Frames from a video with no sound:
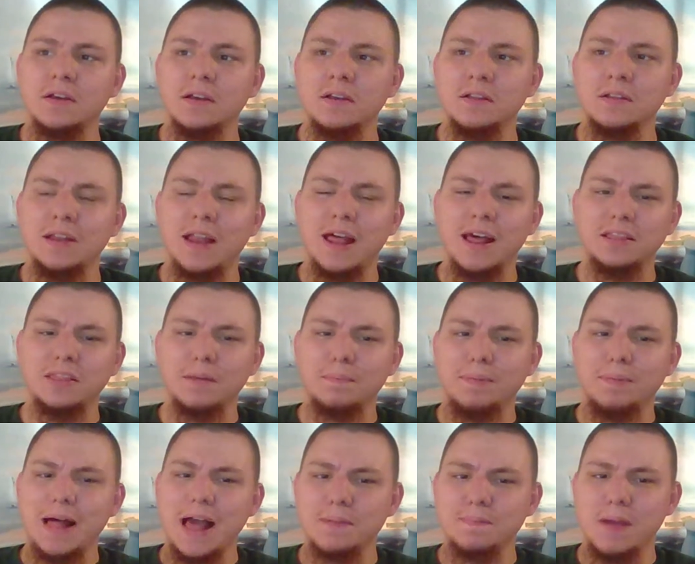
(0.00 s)
not like the
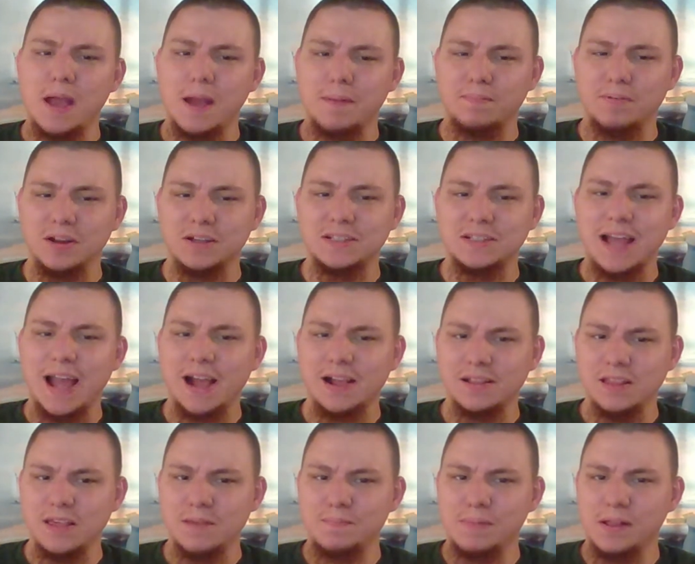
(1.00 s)
black pepper
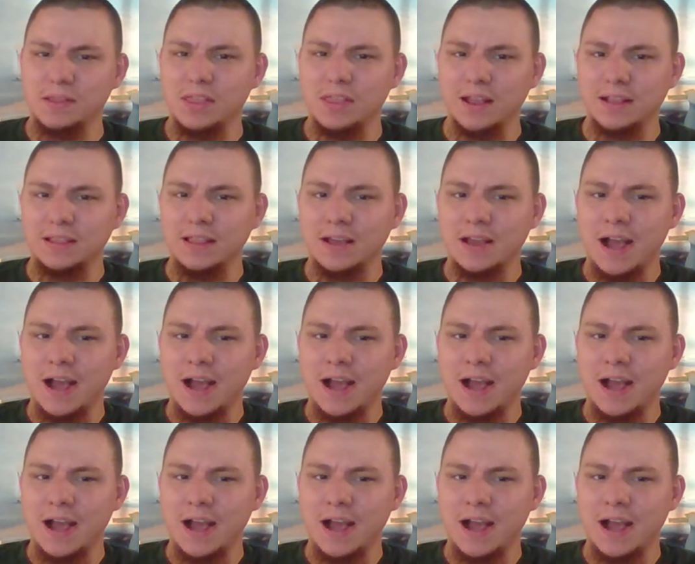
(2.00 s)
exactly, but like the